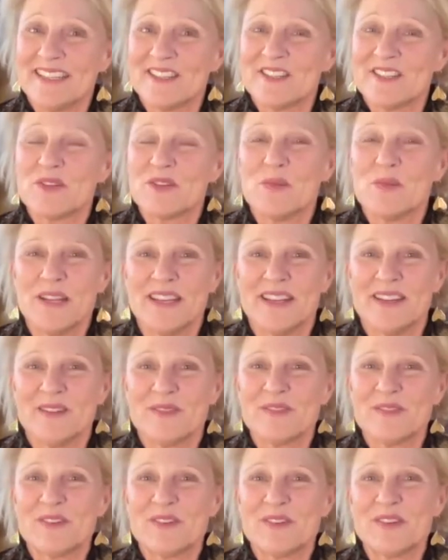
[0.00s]
to we
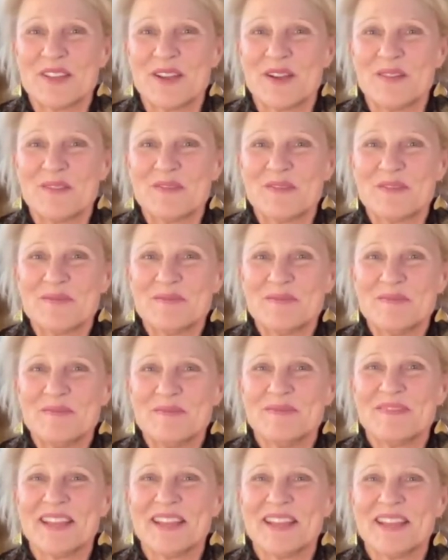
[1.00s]
for yourself.
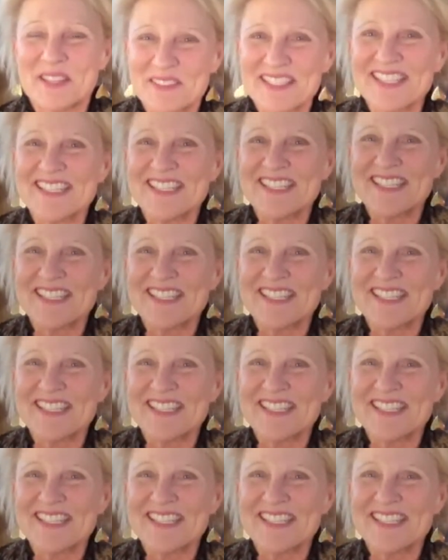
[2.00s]
Thanks for